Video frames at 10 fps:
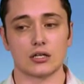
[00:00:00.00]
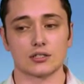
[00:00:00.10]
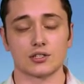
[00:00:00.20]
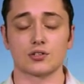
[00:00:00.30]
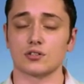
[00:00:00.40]

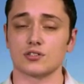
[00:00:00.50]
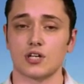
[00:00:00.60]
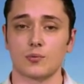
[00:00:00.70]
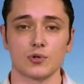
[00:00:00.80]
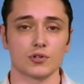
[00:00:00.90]
can cost
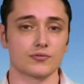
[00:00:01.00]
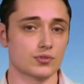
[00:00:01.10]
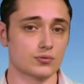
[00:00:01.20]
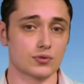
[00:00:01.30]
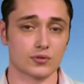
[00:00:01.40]
upward of
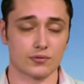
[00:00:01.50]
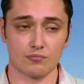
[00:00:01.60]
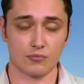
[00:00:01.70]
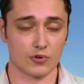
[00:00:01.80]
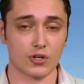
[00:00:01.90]
$200 or
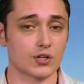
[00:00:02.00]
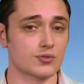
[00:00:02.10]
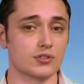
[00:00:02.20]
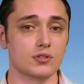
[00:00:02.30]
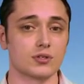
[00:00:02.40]

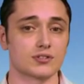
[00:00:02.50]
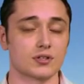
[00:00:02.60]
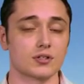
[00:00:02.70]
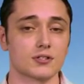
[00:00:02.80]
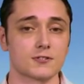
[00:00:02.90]

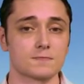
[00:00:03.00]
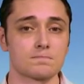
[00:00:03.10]
$300.